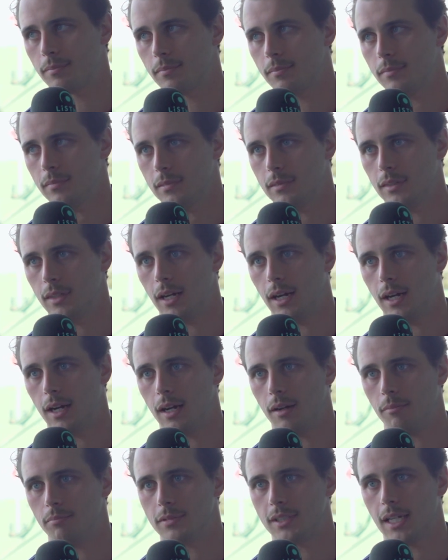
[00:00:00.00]

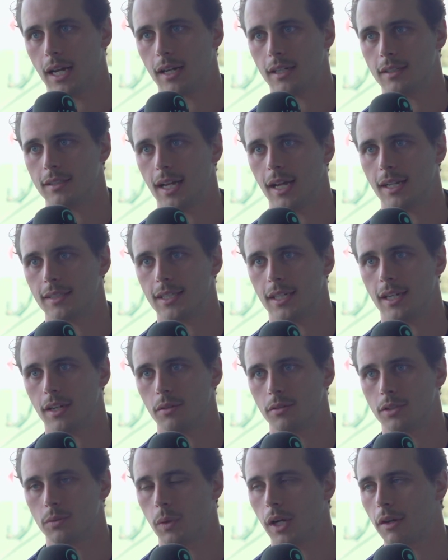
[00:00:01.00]
down in Tassie, and
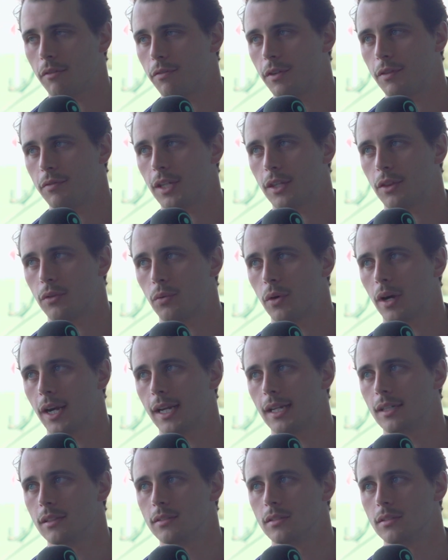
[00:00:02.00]
it was 153.